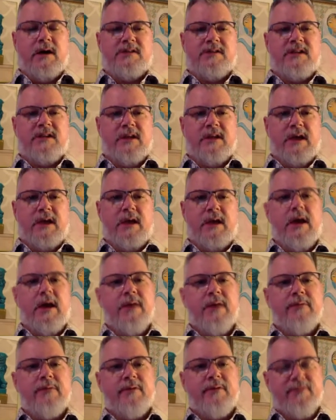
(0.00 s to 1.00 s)
today.
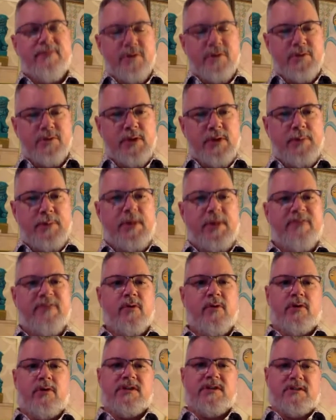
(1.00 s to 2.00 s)
And the first one I'm going to
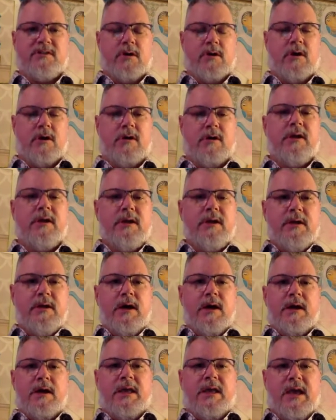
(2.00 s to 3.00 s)
focus on,
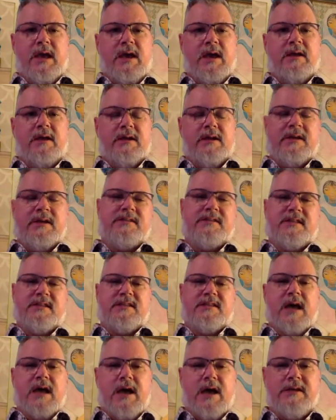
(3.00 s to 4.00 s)
again, is
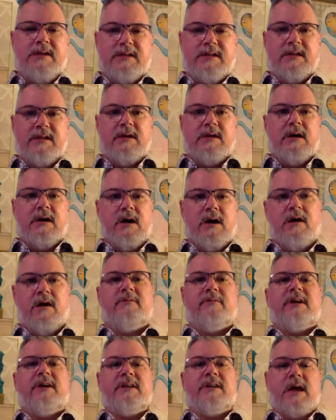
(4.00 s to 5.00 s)
this idea
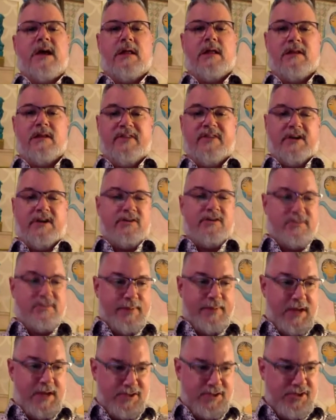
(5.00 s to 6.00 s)
of an elevator
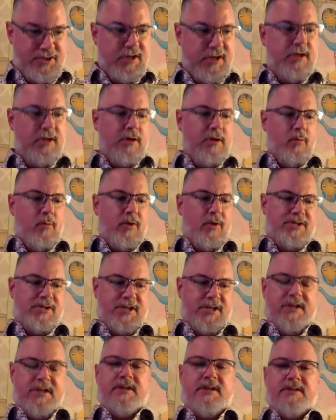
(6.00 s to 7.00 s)
speech, which
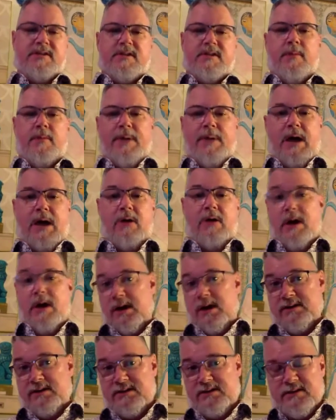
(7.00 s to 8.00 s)
is about
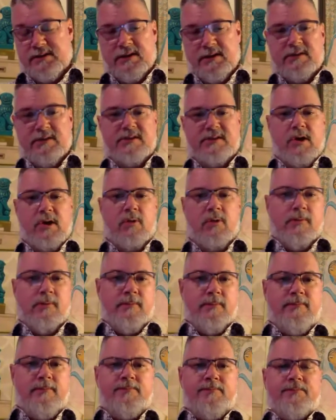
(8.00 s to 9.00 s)
us. So
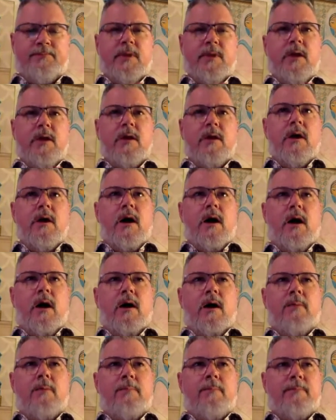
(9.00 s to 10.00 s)
you
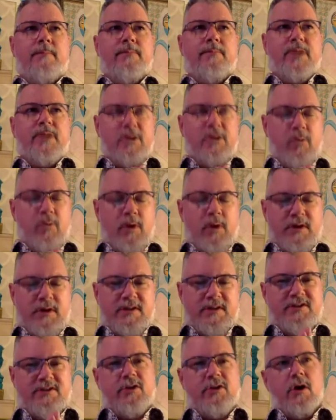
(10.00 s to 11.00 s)
want to
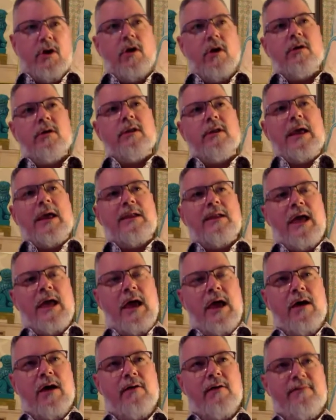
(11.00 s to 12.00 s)
start and
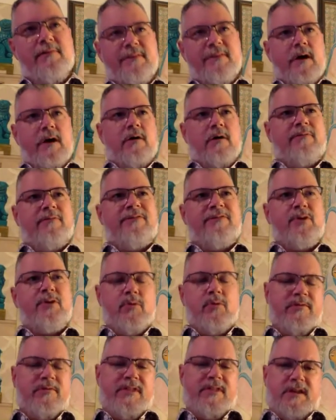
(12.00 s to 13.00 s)
have a
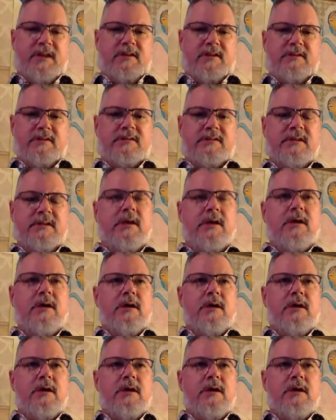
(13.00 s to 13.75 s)
few of these